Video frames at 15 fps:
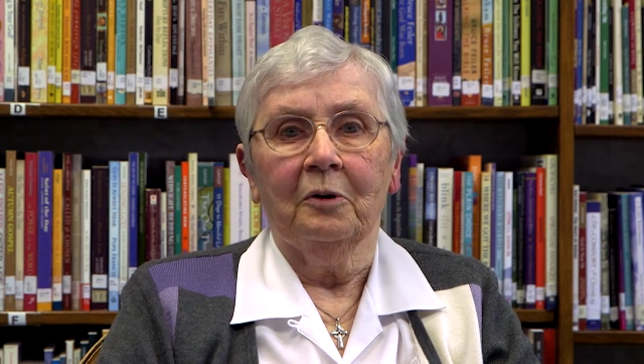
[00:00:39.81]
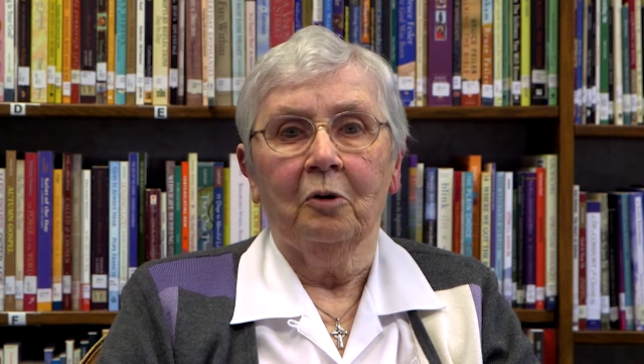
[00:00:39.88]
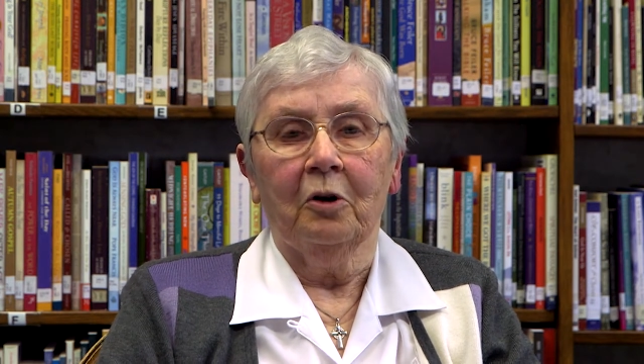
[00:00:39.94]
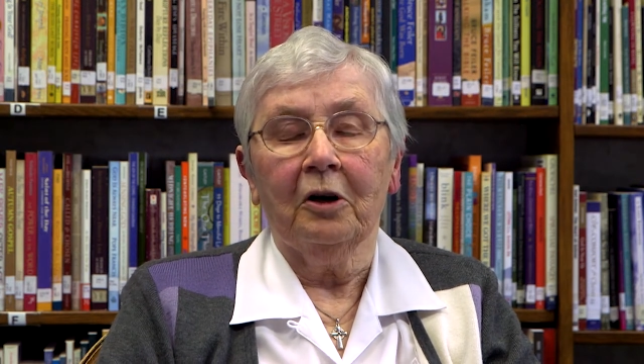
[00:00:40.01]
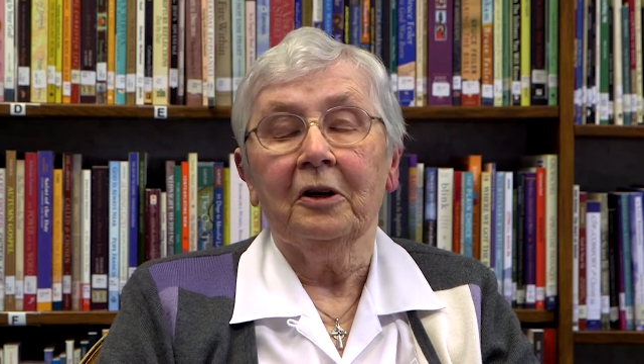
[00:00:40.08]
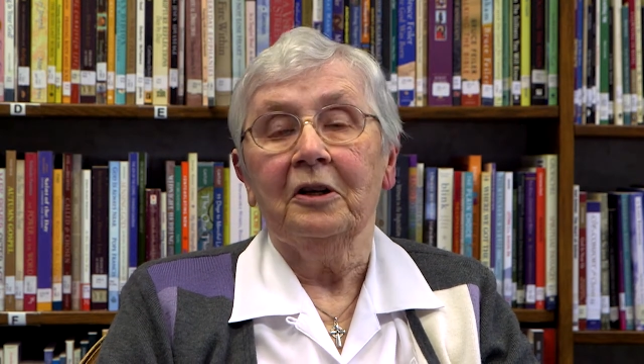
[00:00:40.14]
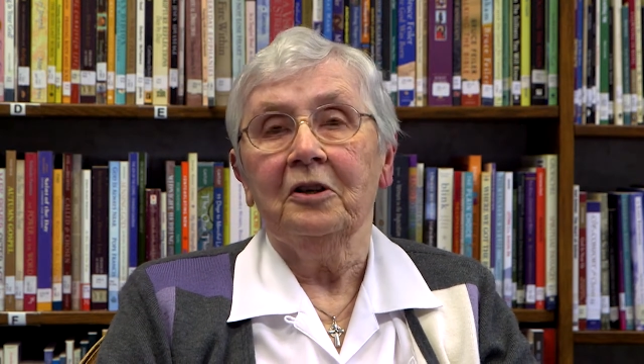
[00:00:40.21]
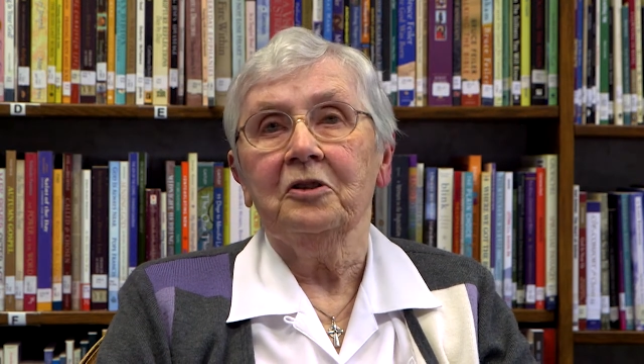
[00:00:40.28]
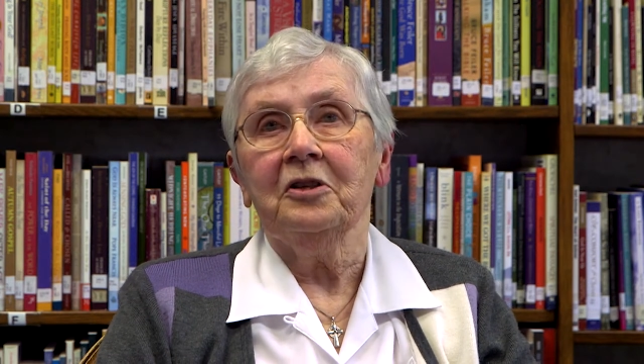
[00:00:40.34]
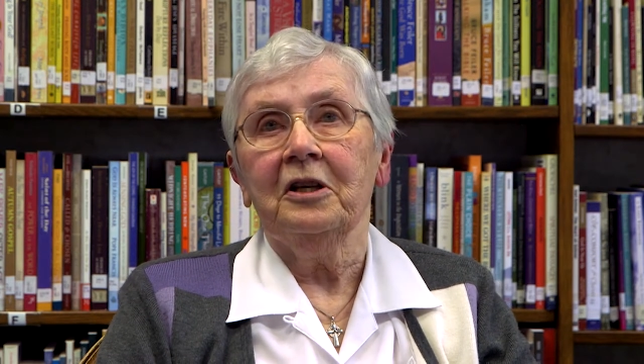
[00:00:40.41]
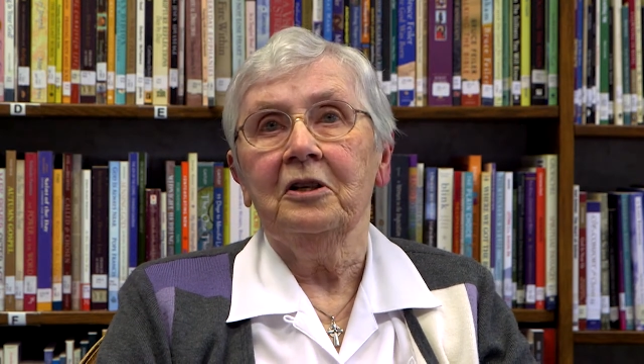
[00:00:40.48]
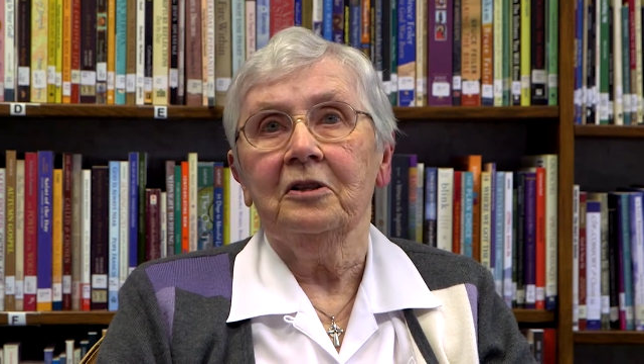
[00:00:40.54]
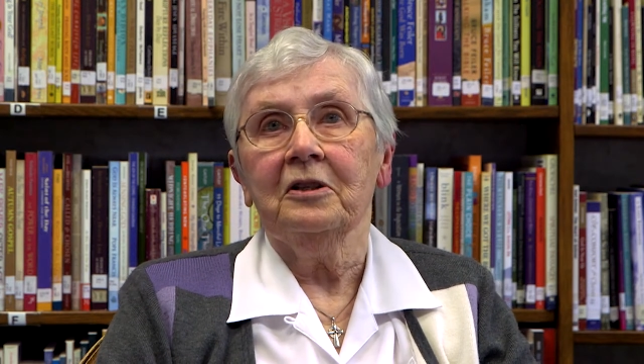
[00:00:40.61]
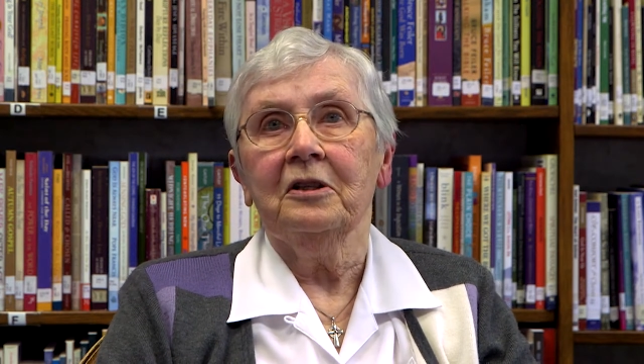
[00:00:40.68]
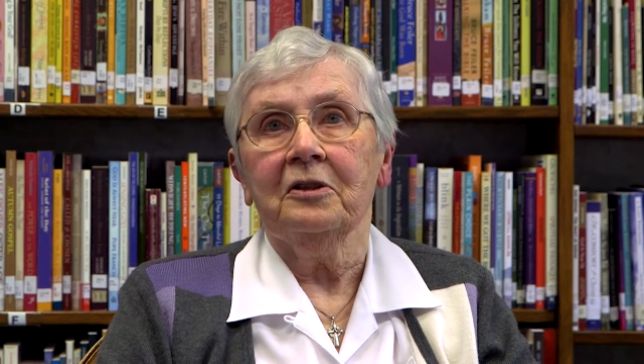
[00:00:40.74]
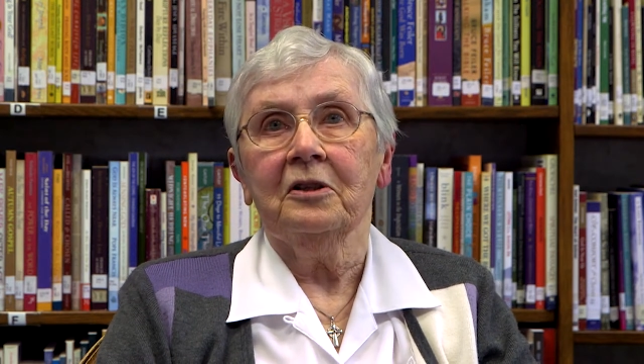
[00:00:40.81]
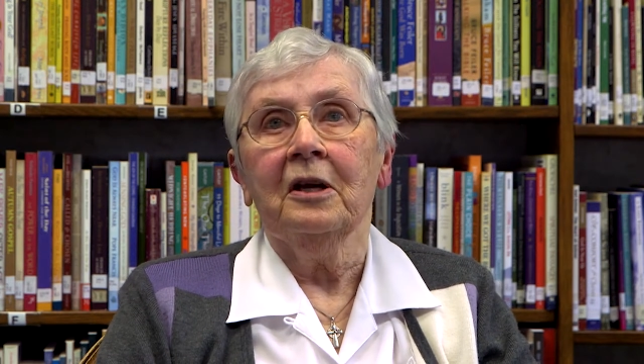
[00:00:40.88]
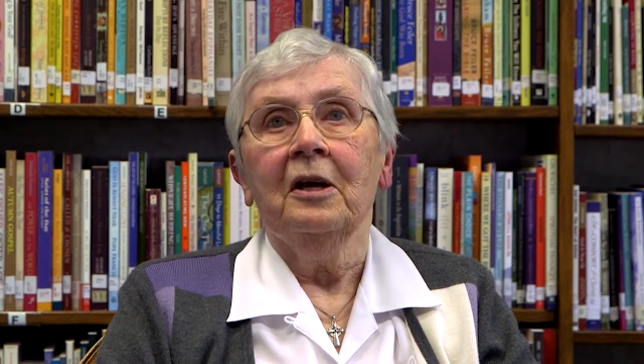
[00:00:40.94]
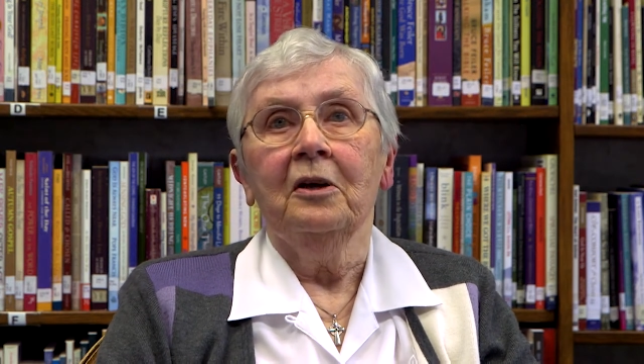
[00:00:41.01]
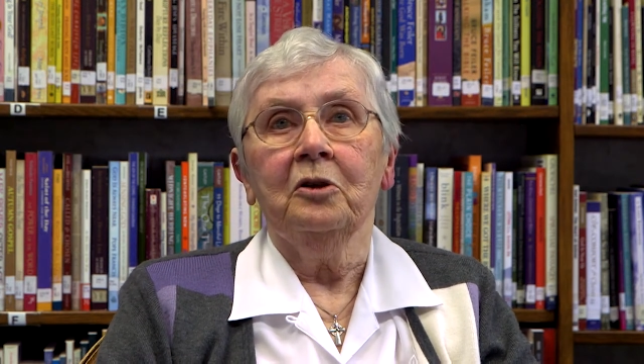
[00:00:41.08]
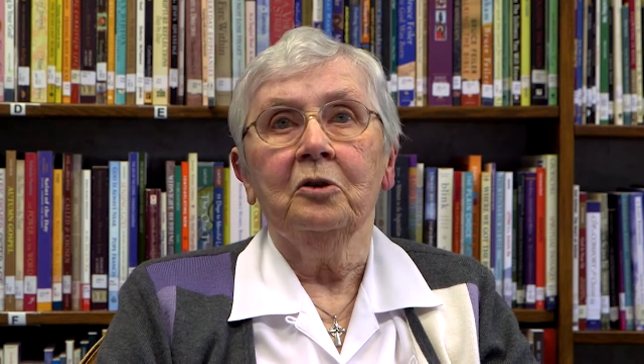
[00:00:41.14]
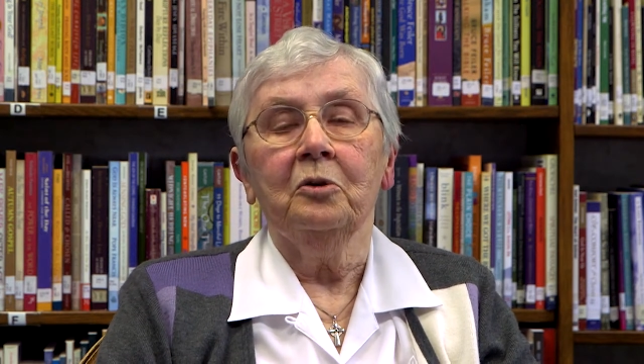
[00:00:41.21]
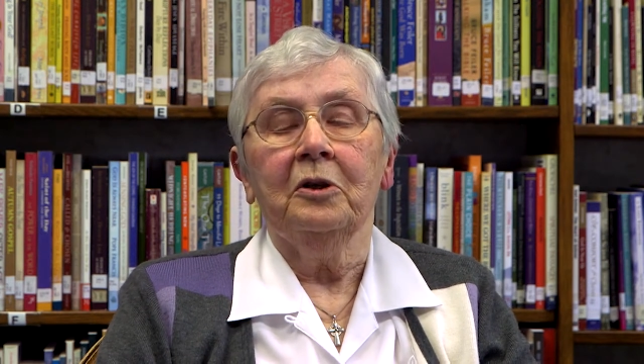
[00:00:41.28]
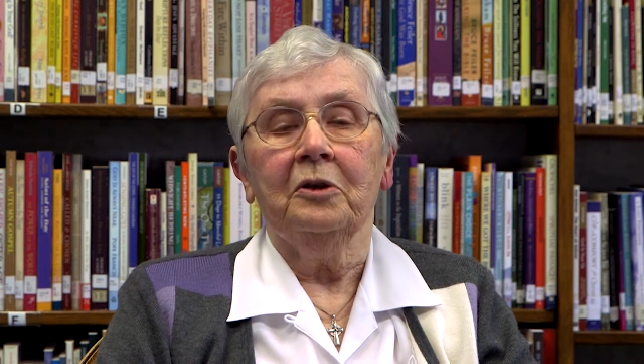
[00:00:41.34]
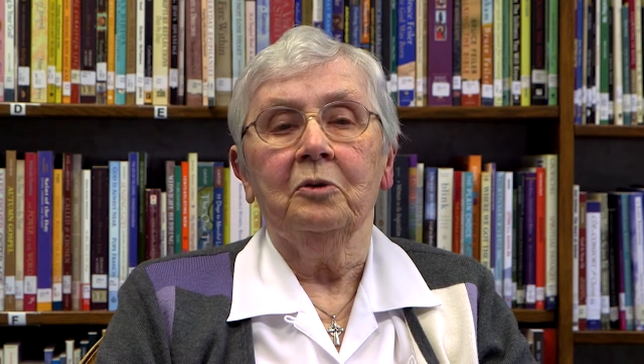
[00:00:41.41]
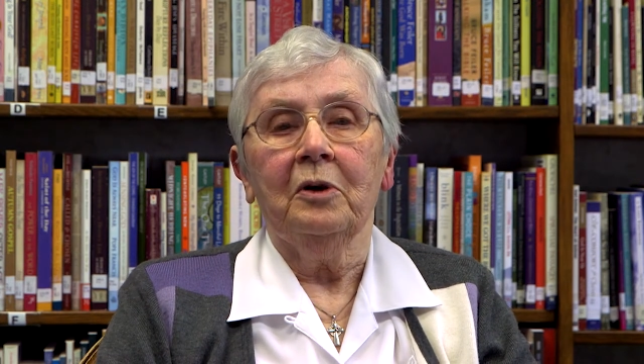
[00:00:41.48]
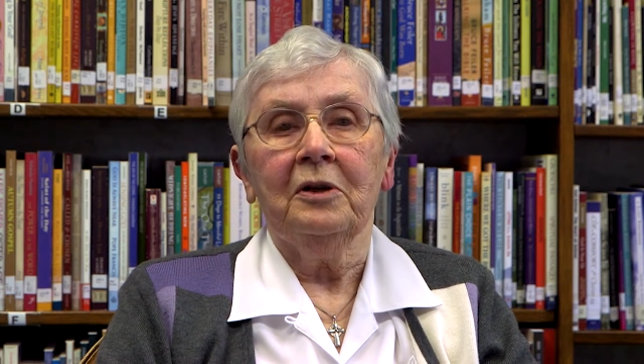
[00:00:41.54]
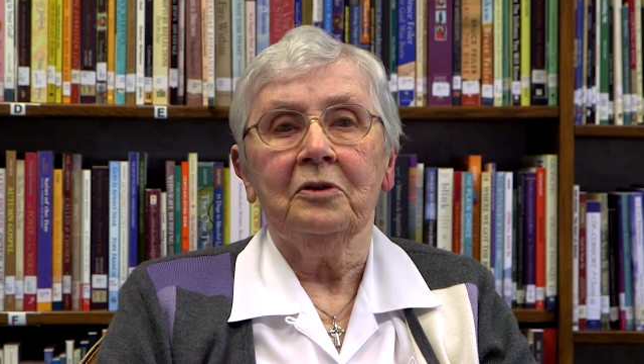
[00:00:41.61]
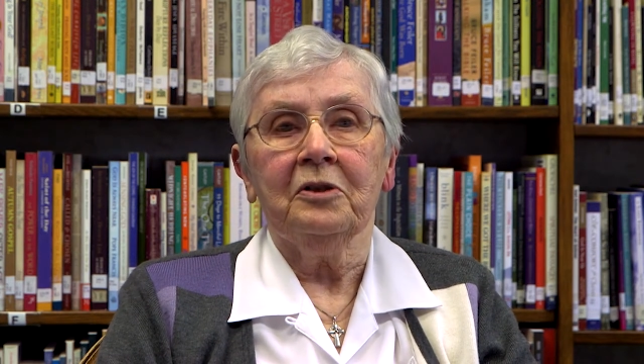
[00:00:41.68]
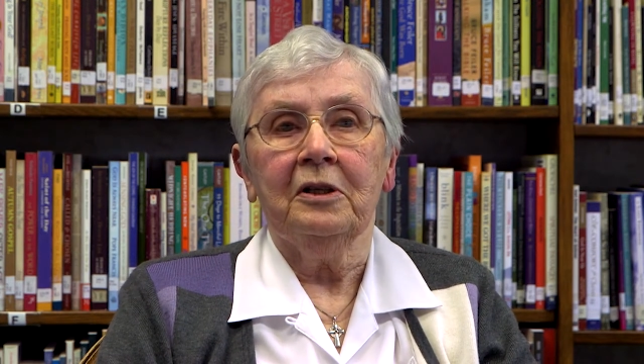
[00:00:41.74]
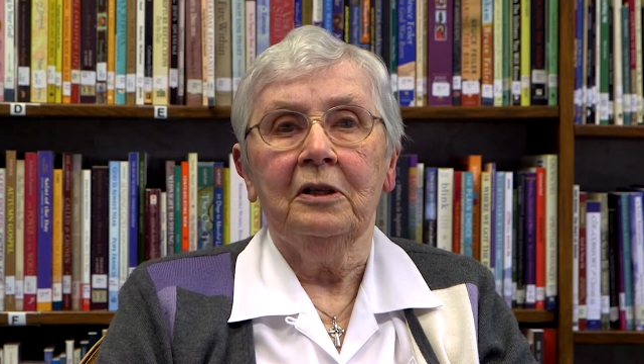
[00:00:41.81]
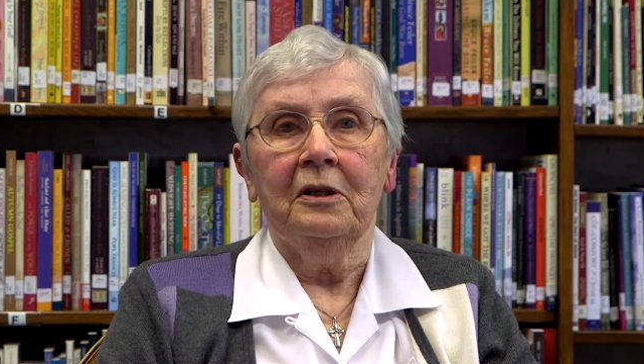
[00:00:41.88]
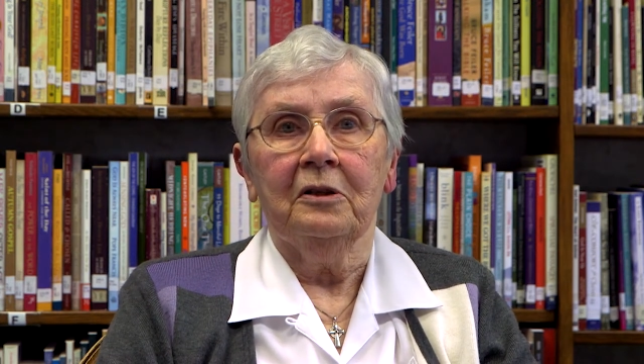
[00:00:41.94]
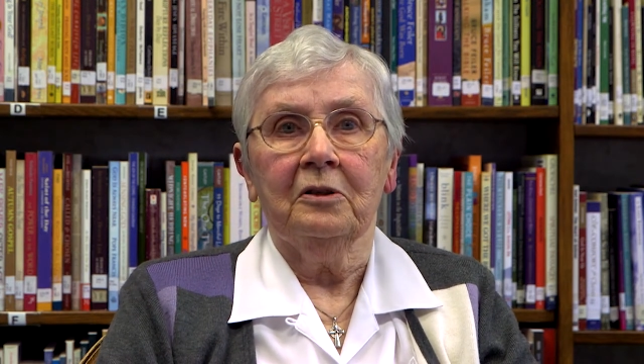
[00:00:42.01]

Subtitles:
organizations to address the